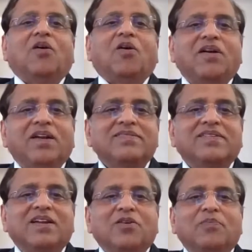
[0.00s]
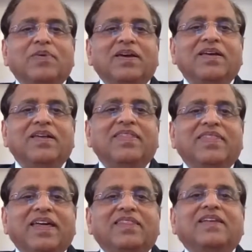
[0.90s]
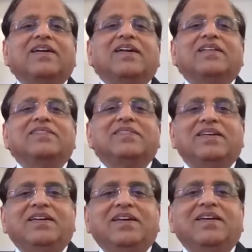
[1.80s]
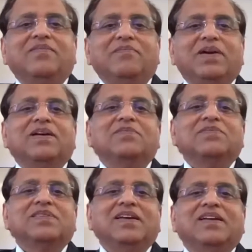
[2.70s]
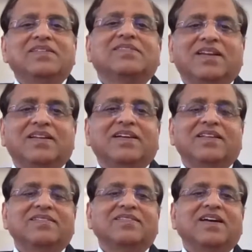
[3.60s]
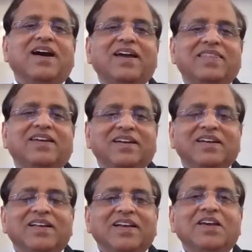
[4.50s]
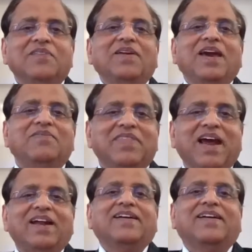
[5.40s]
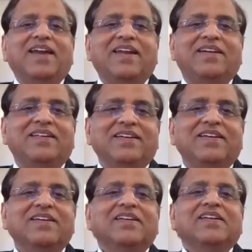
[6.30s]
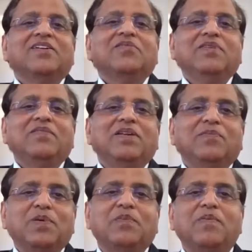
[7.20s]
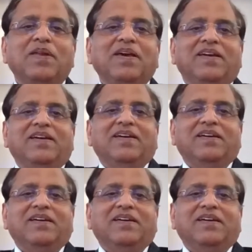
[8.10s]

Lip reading: or digital rupee, then the currency becomes the digital currency. I think if we have that clarity, we will probably